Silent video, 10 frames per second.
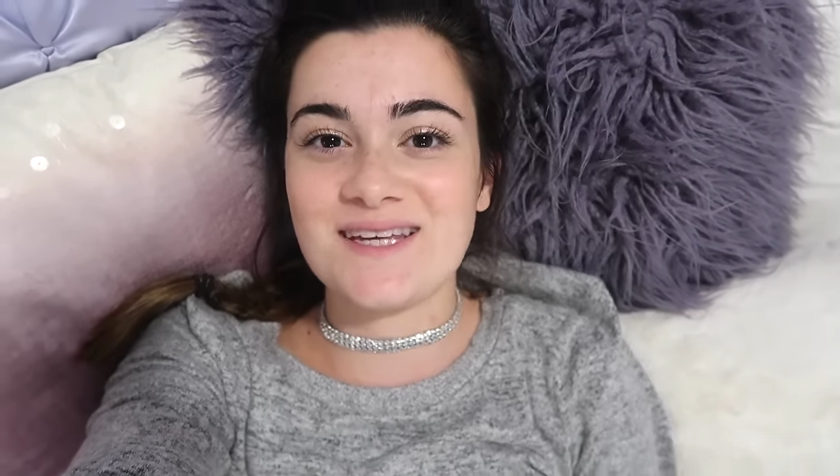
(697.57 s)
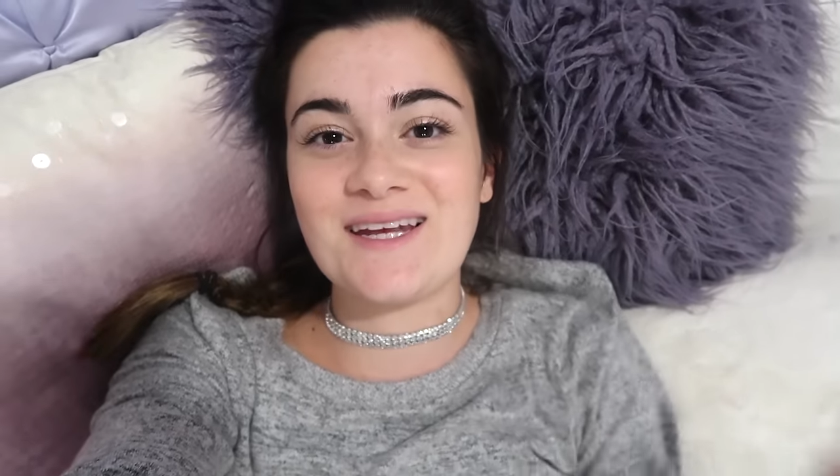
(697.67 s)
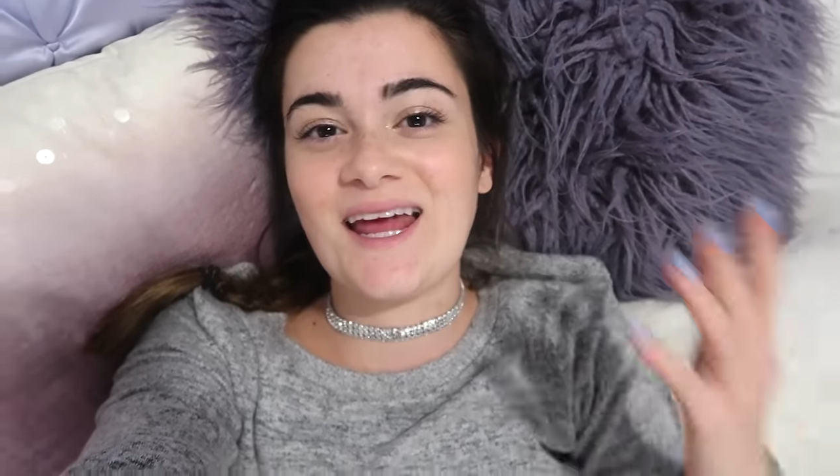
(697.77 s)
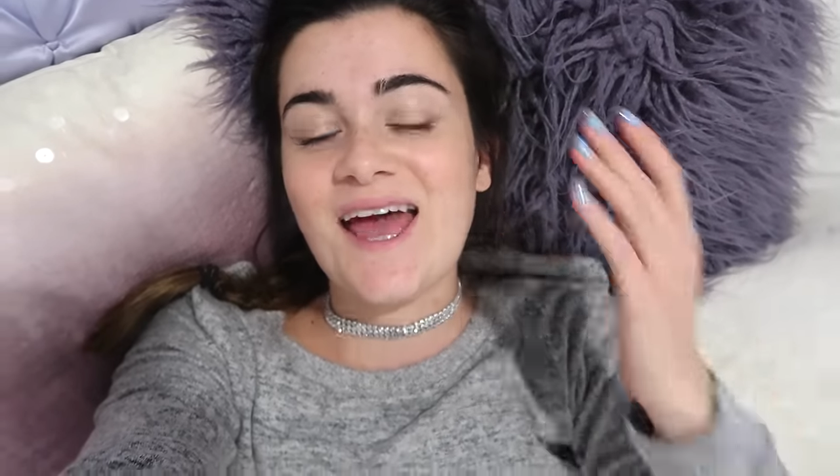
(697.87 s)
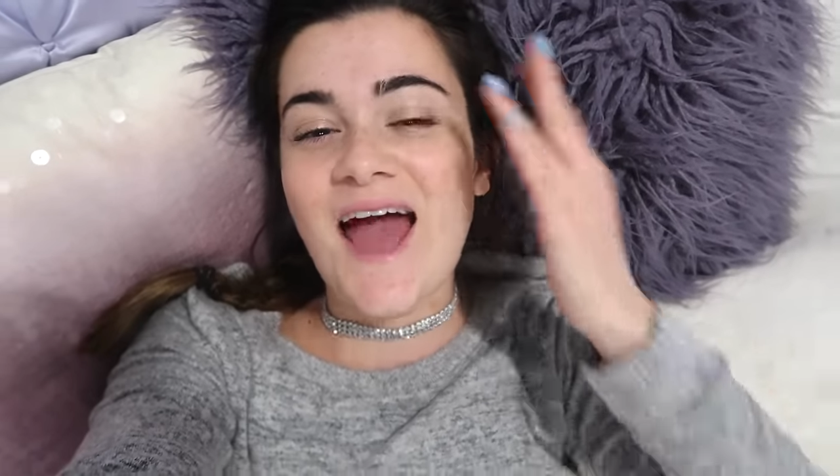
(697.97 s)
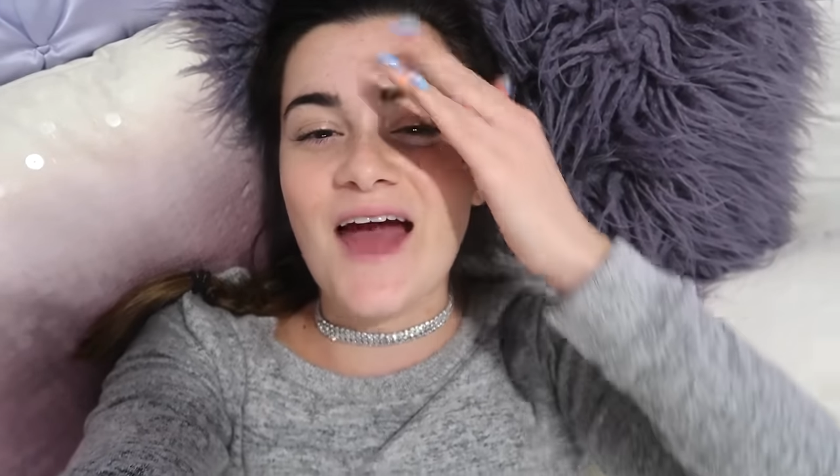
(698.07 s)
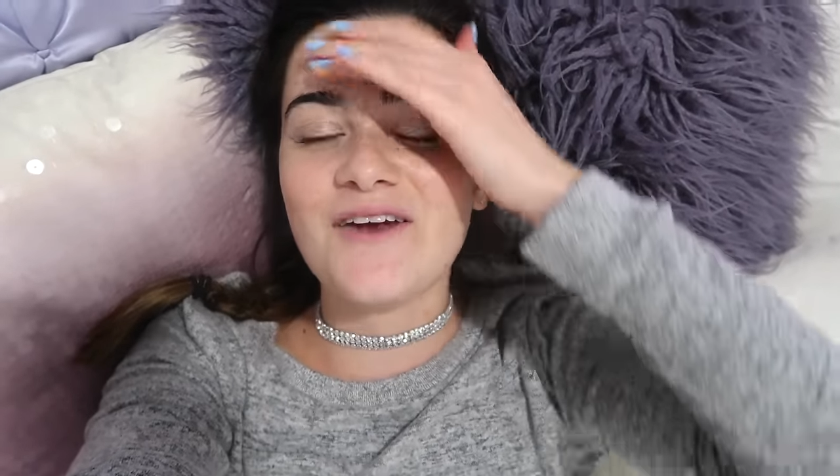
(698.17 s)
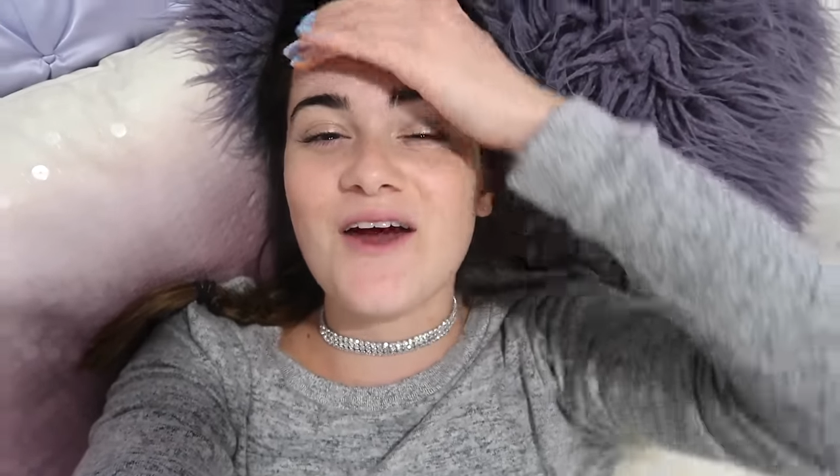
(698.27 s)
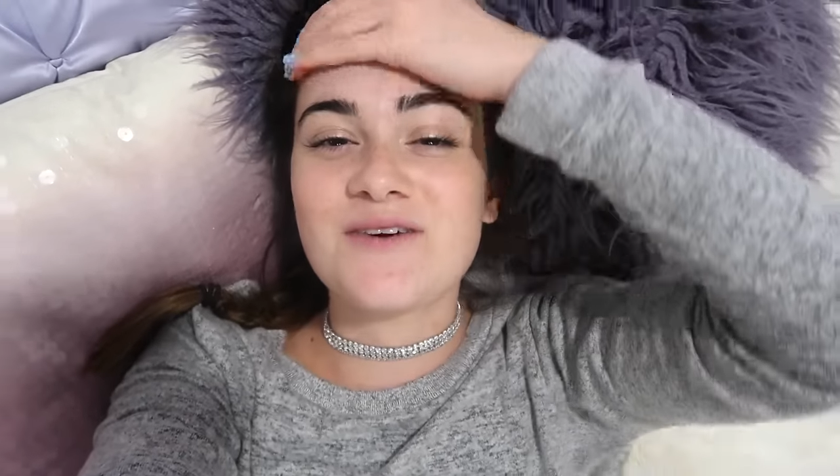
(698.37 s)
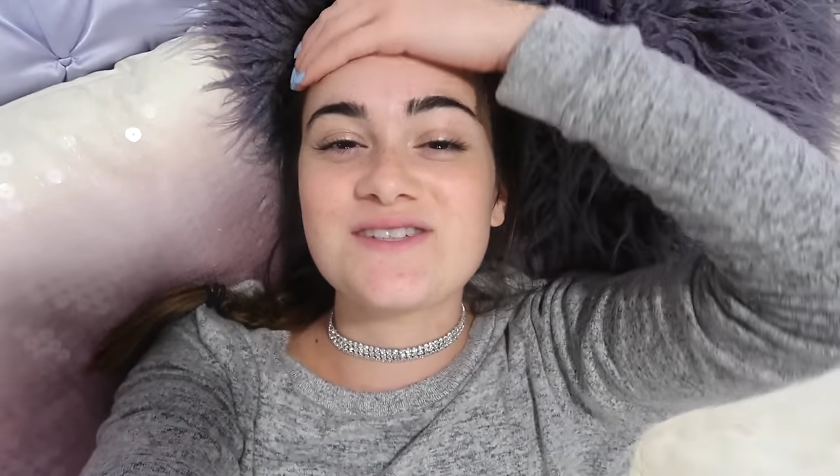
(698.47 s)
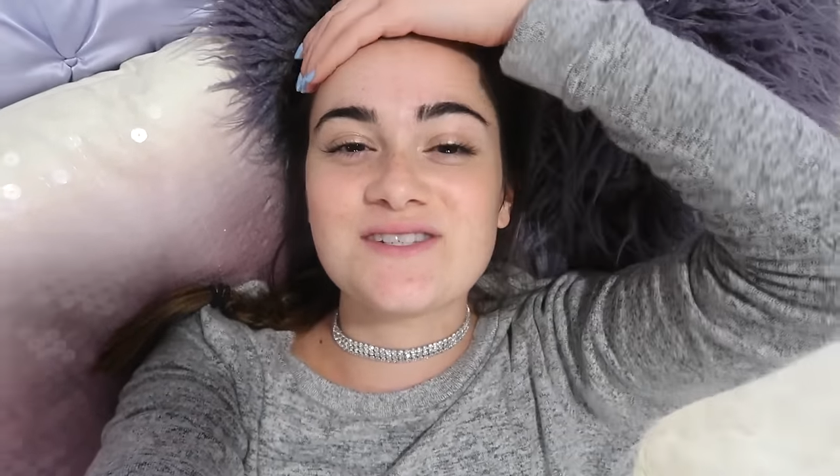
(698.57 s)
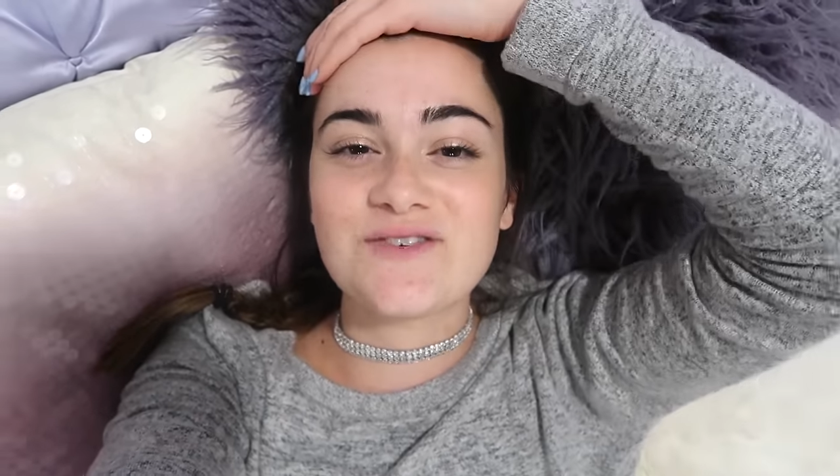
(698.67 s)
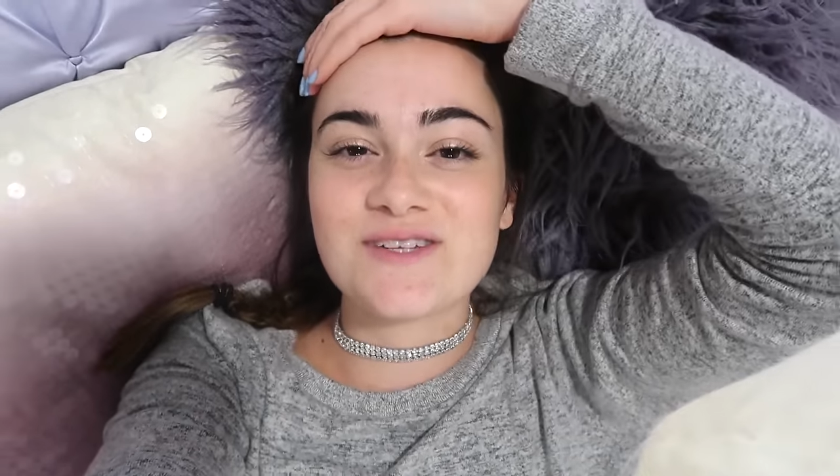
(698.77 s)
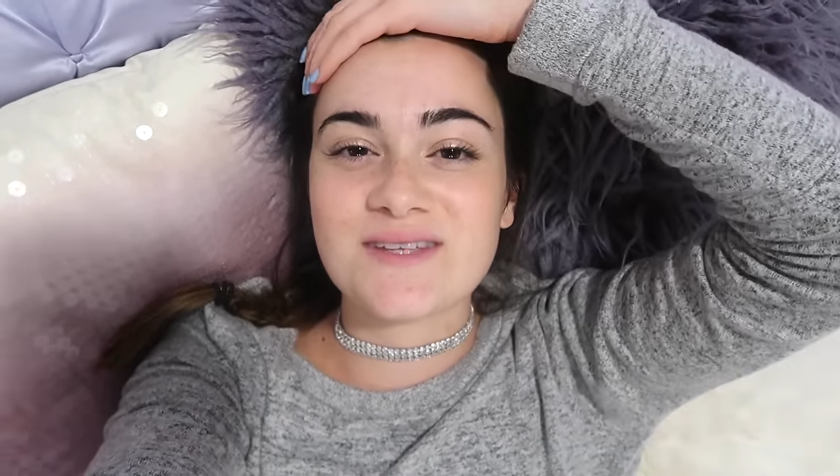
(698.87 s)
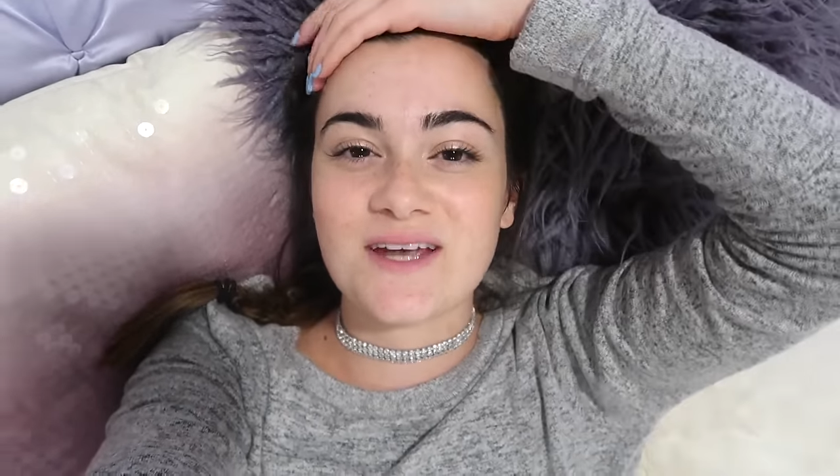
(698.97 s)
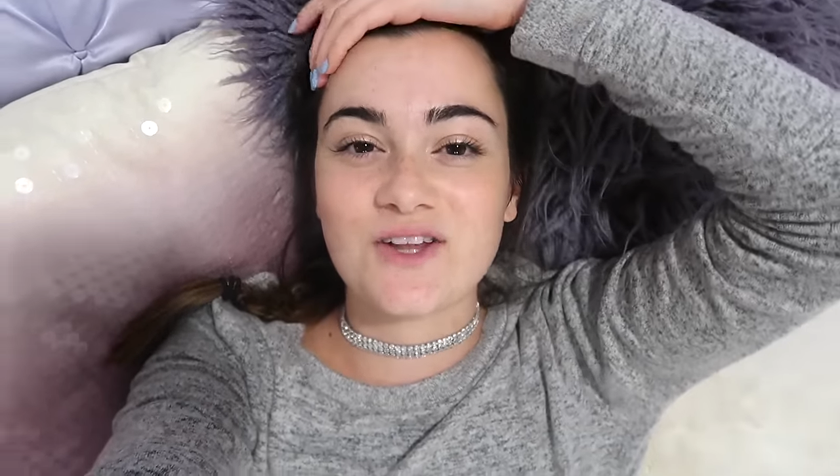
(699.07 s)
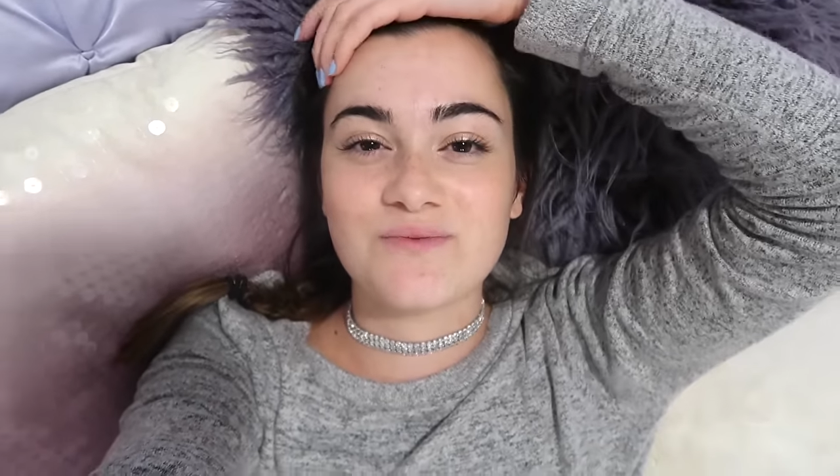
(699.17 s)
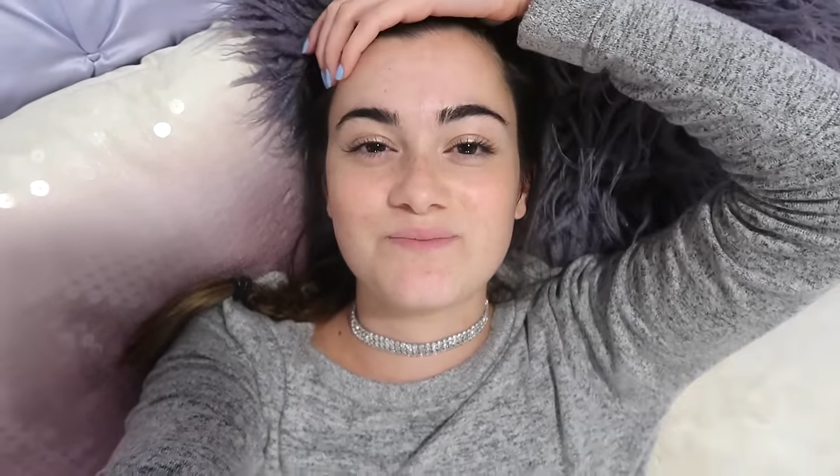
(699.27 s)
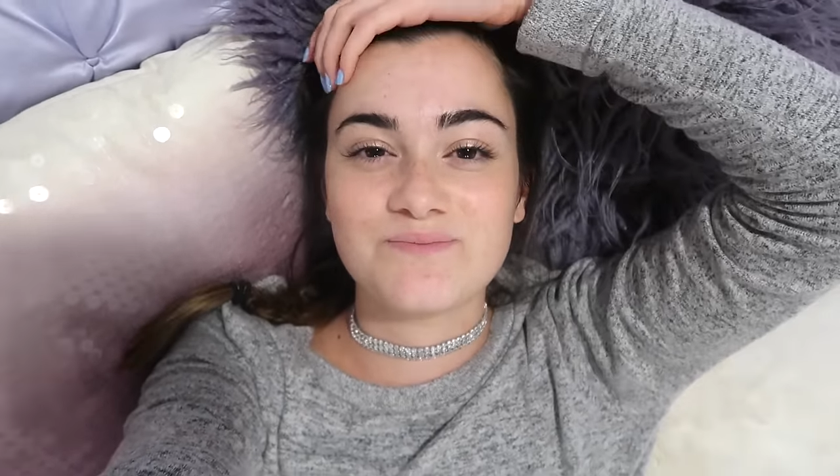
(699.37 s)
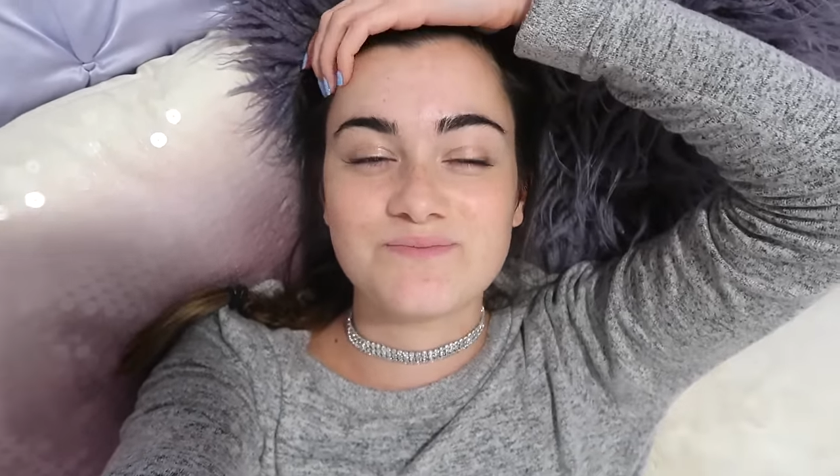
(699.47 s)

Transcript: and I don't know, it just feels like a